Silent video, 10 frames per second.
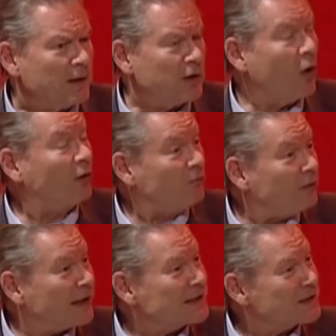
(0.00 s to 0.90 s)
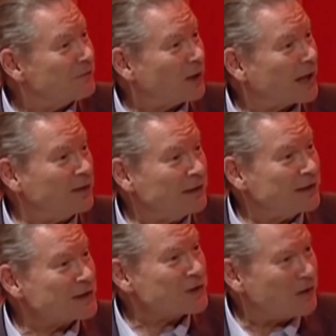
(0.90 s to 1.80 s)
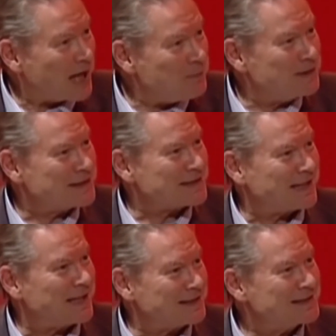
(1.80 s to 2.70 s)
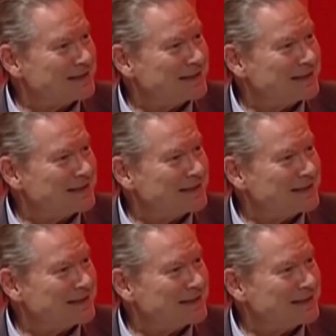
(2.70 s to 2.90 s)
conflict. If you, I can only describe it as that,